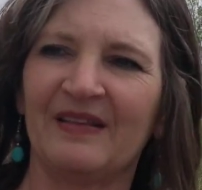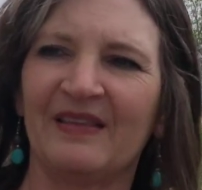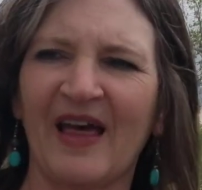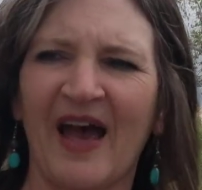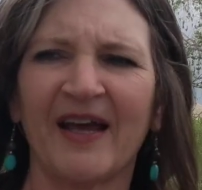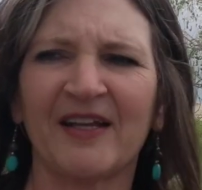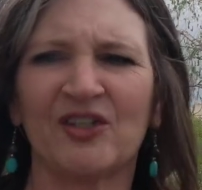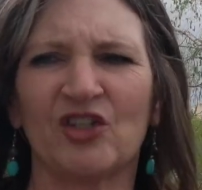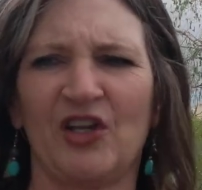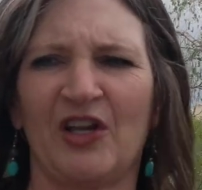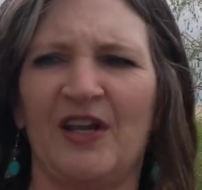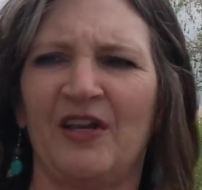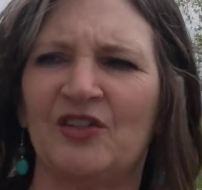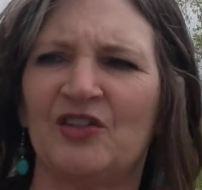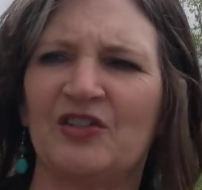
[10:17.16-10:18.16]
that
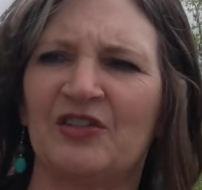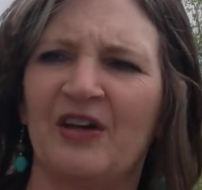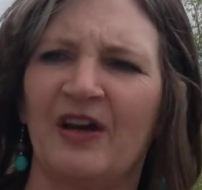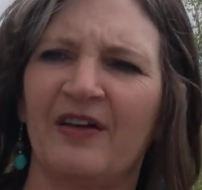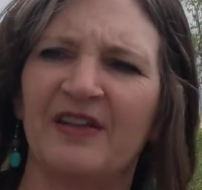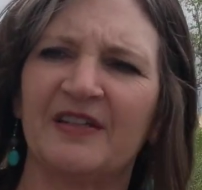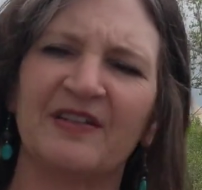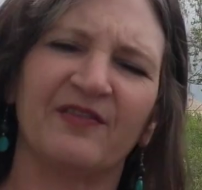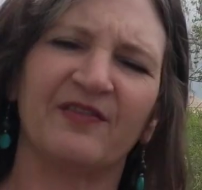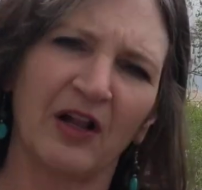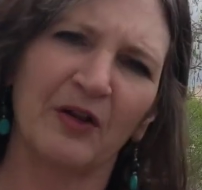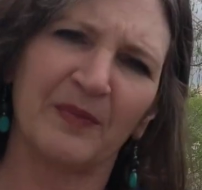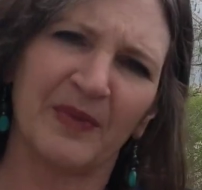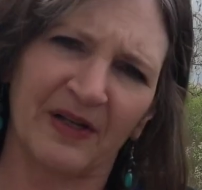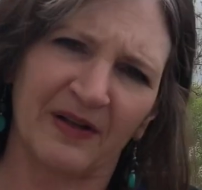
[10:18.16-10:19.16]
changed the
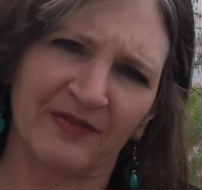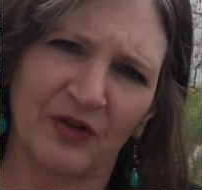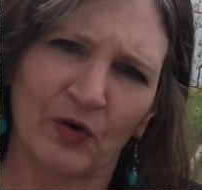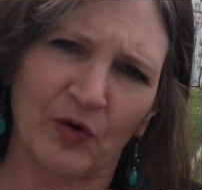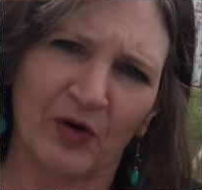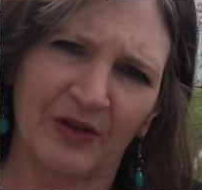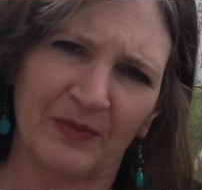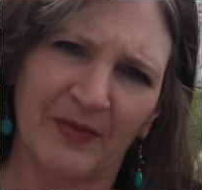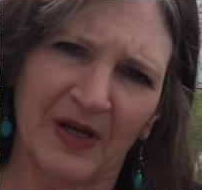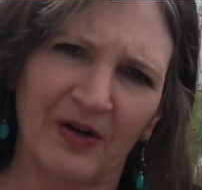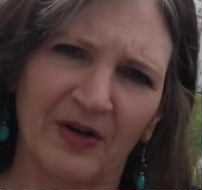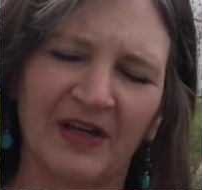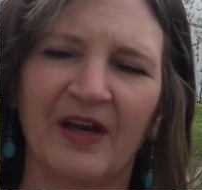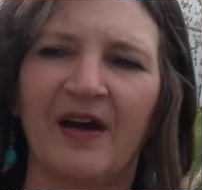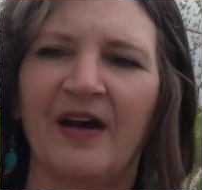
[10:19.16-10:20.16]
development of North
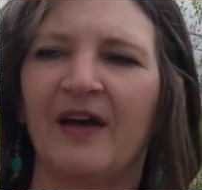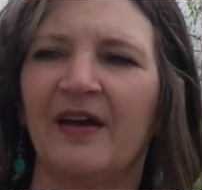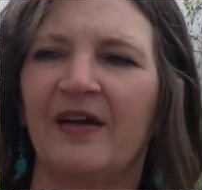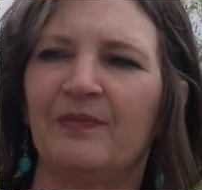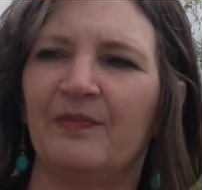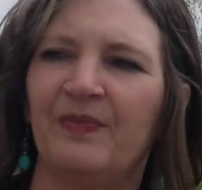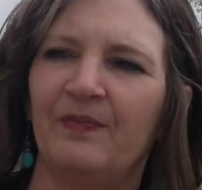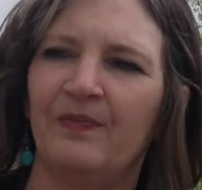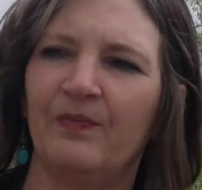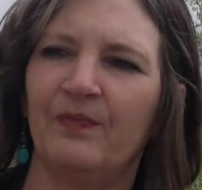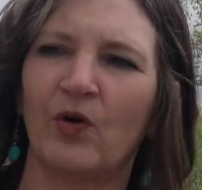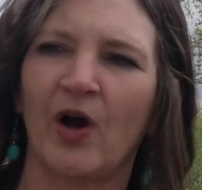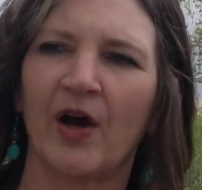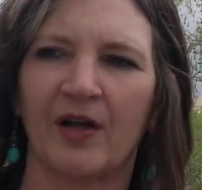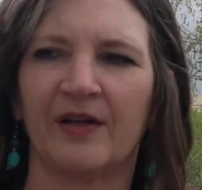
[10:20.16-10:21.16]
America. It
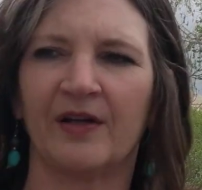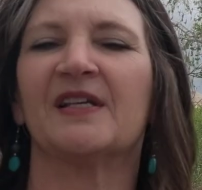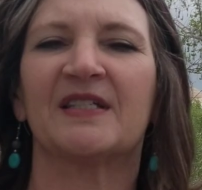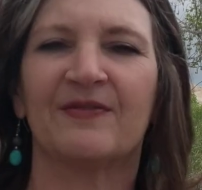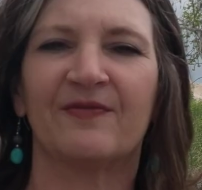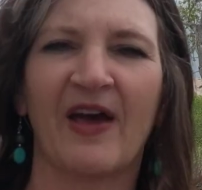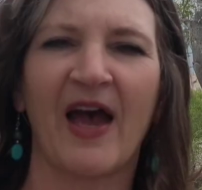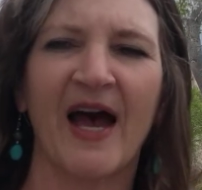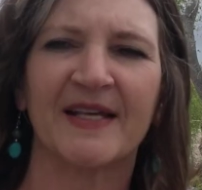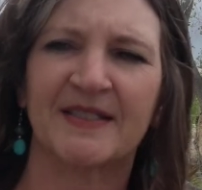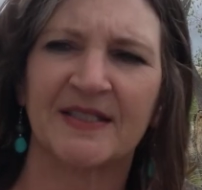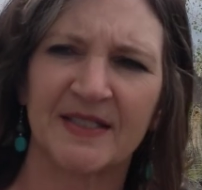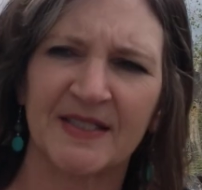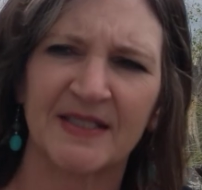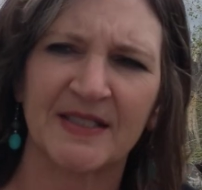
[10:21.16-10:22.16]
brought on this
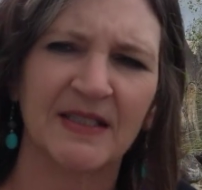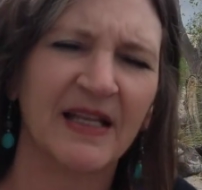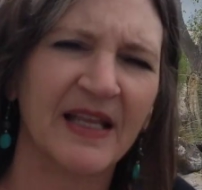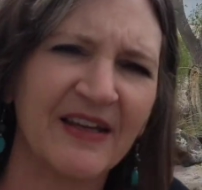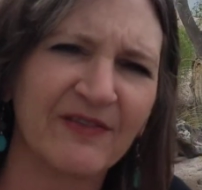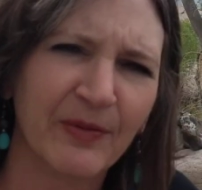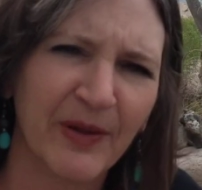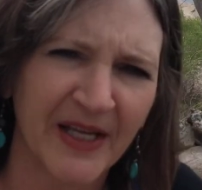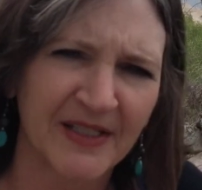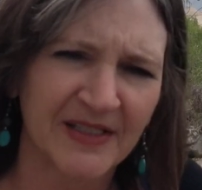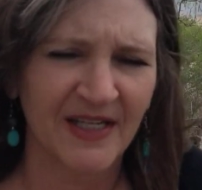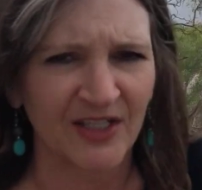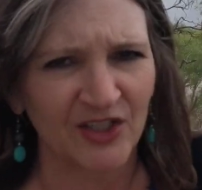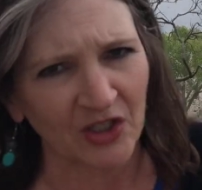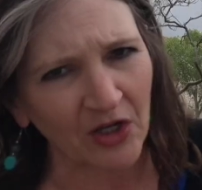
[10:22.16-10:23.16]
vast slave
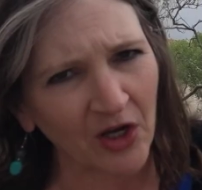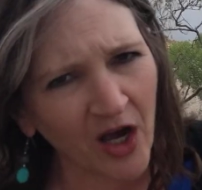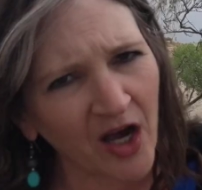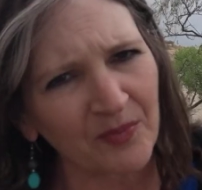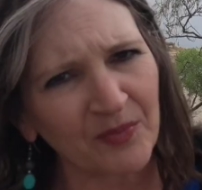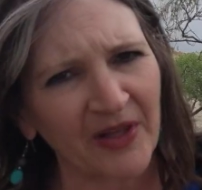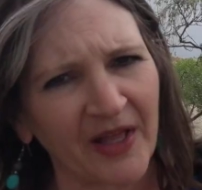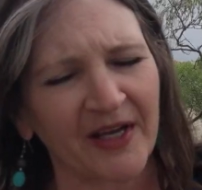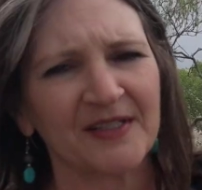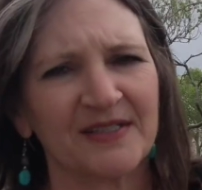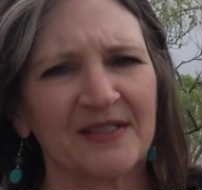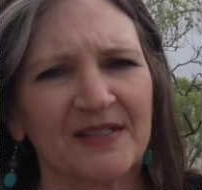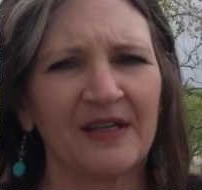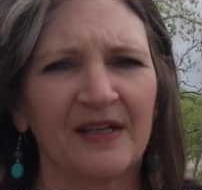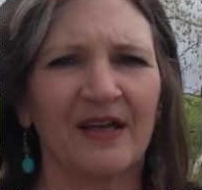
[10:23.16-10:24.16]
plantation
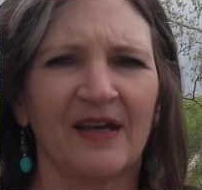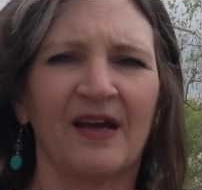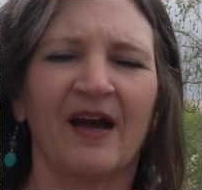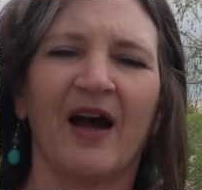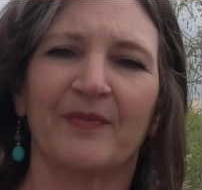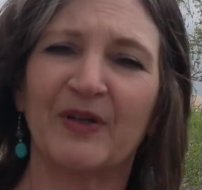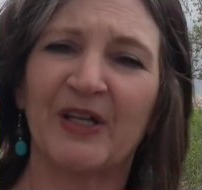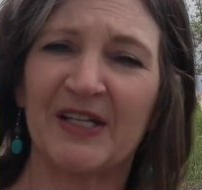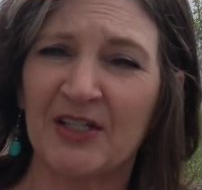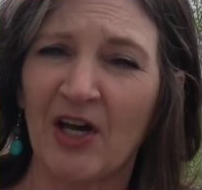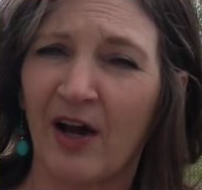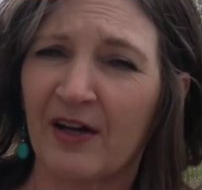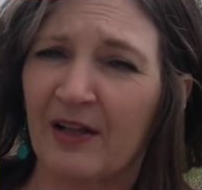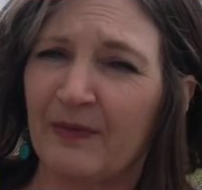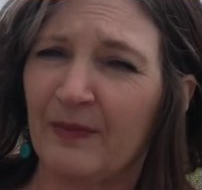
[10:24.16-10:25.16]
complex. I'm going to
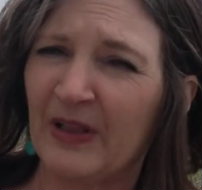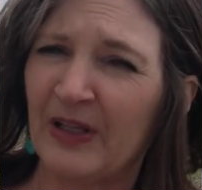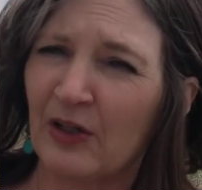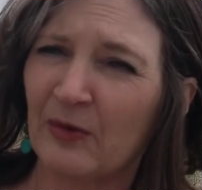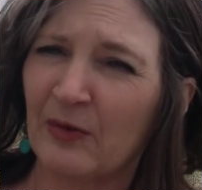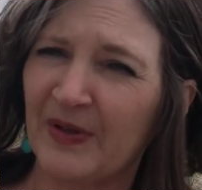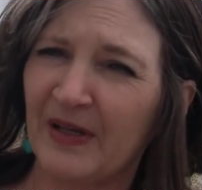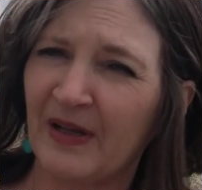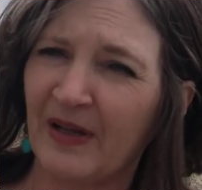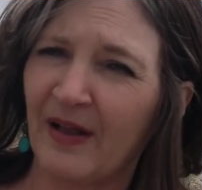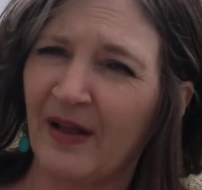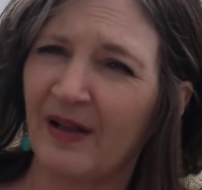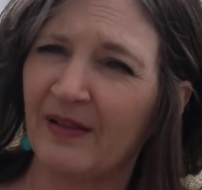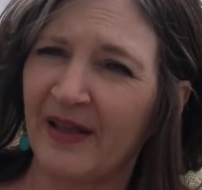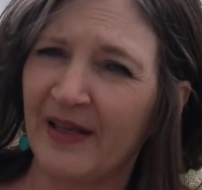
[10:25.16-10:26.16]
talk a little bit
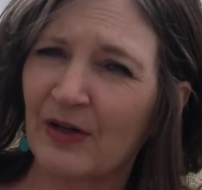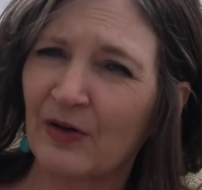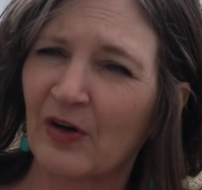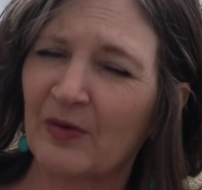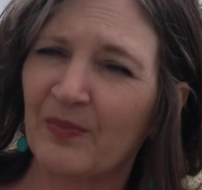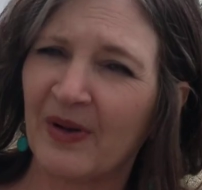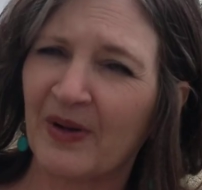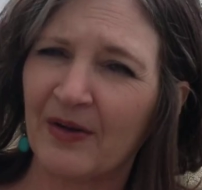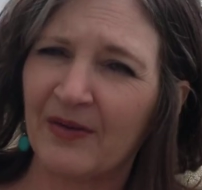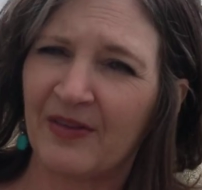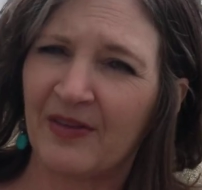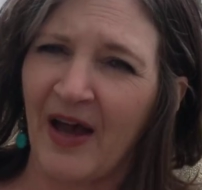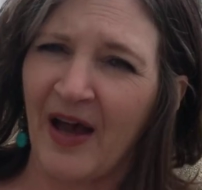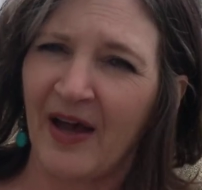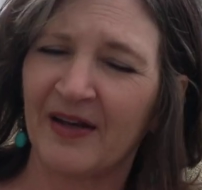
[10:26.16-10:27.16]
later about
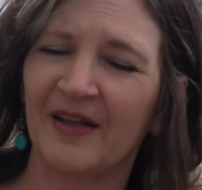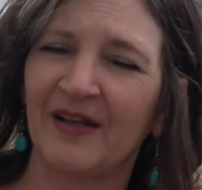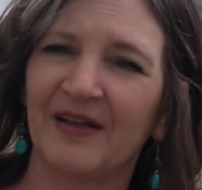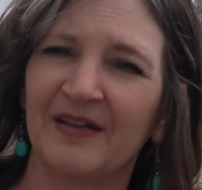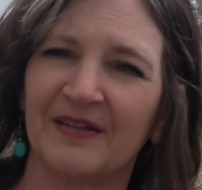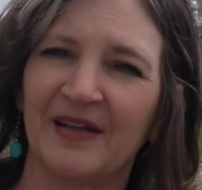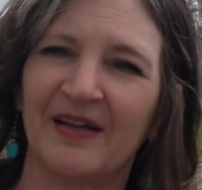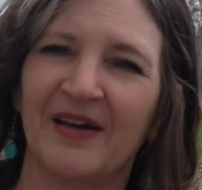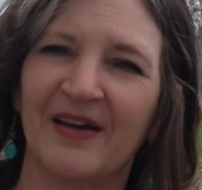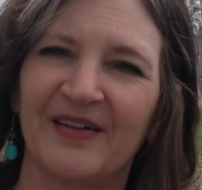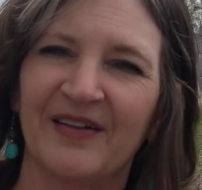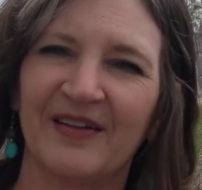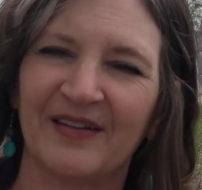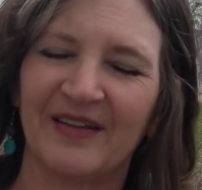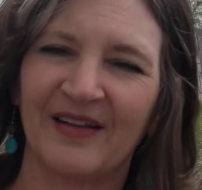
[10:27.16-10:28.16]
that in
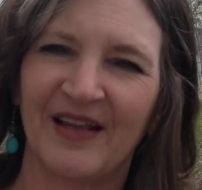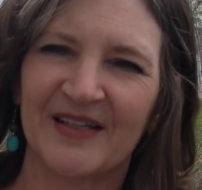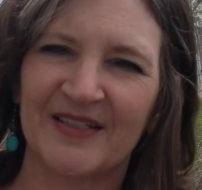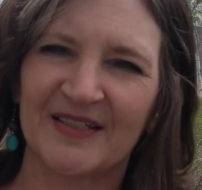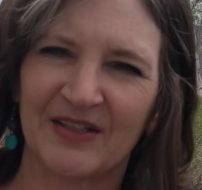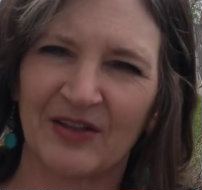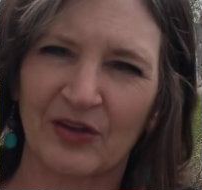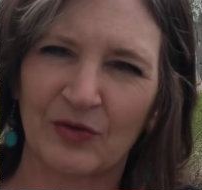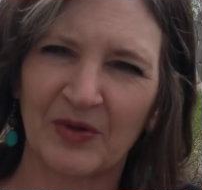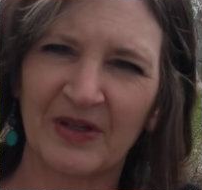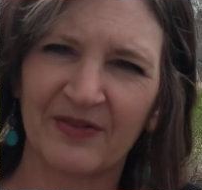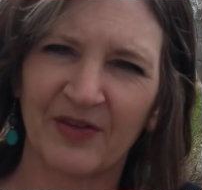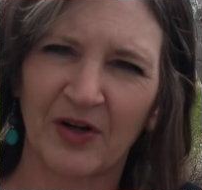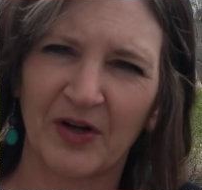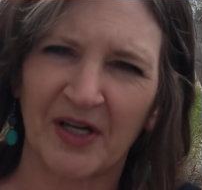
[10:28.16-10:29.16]
lesson 3
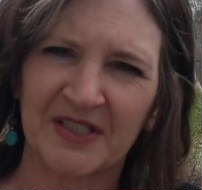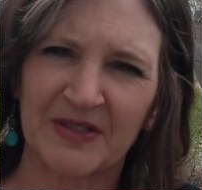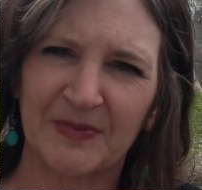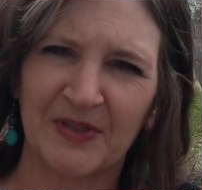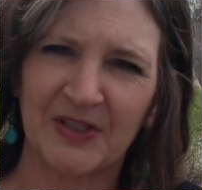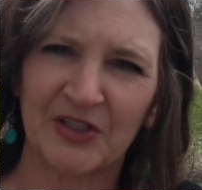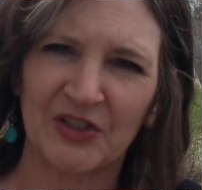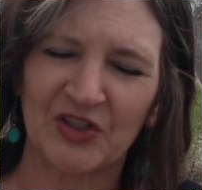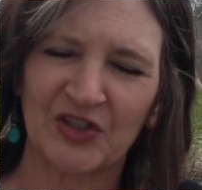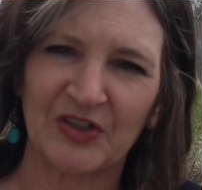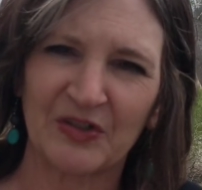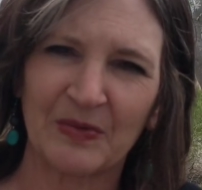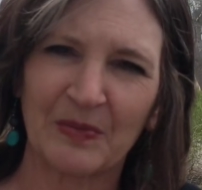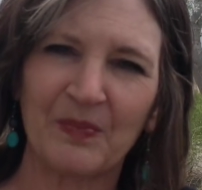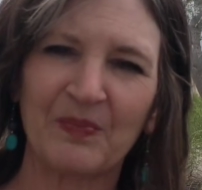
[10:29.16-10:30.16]
of our
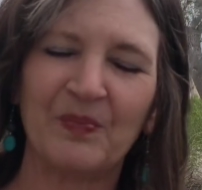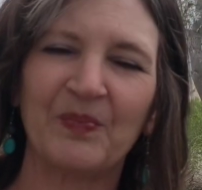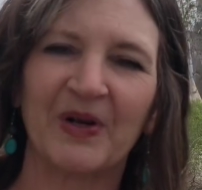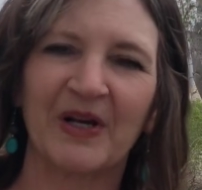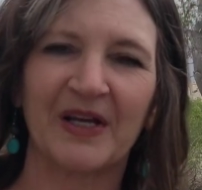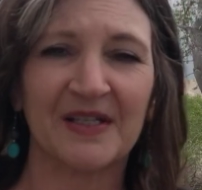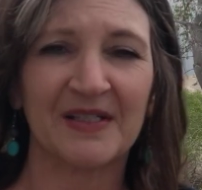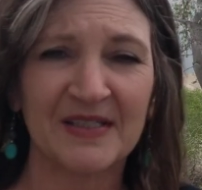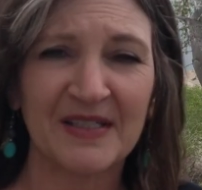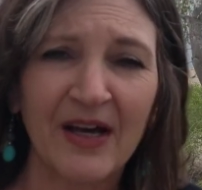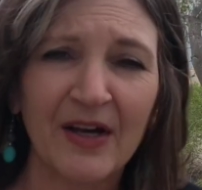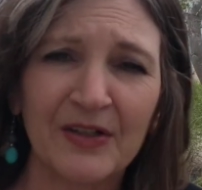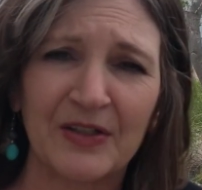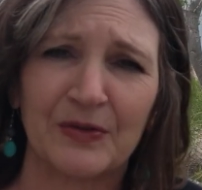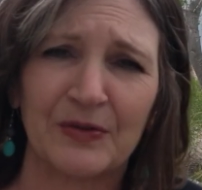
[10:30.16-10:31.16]
expedition, but I can
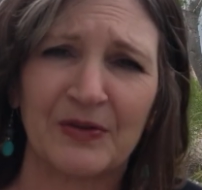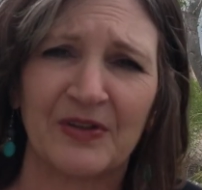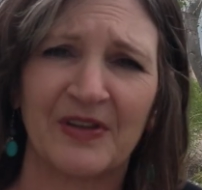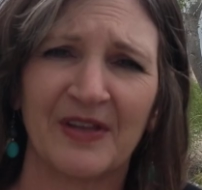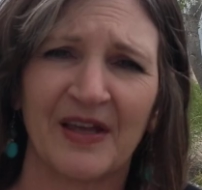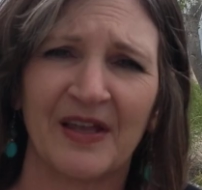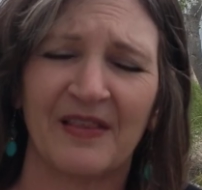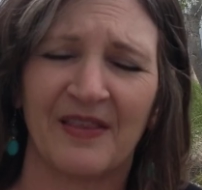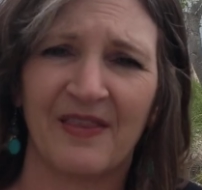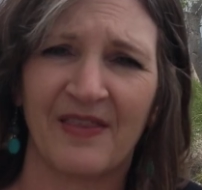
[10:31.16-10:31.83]
tell you that